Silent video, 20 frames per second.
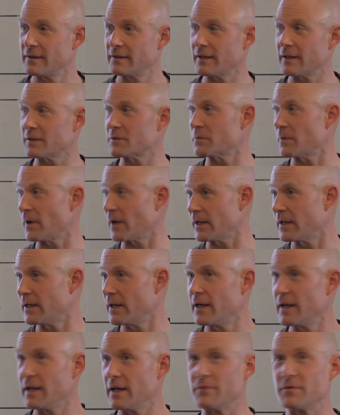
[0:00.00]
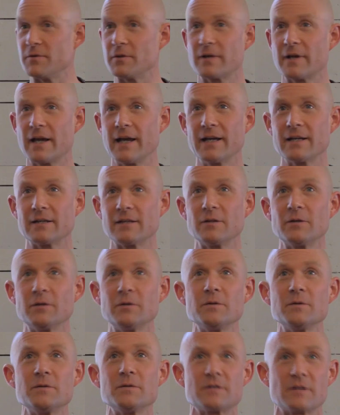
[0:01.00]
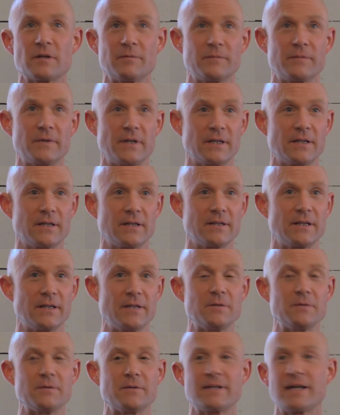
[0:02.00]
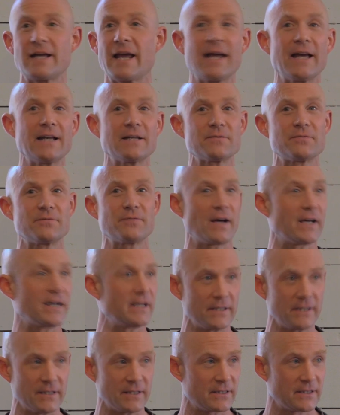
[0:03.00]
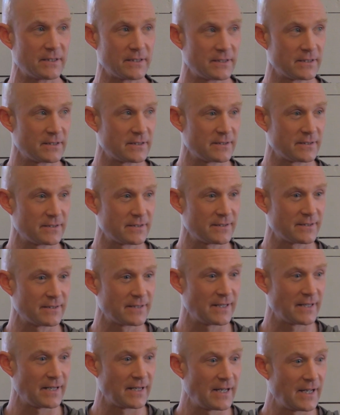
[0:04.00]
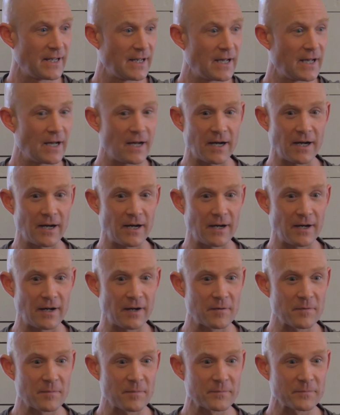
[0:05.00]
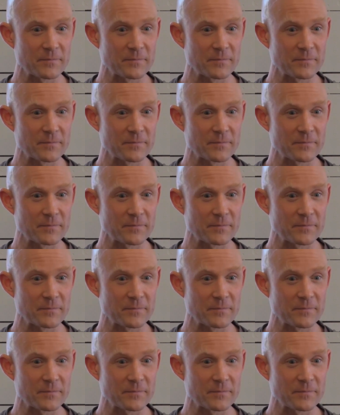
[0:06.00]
That's why. If you can't lose something, then you can't find it. I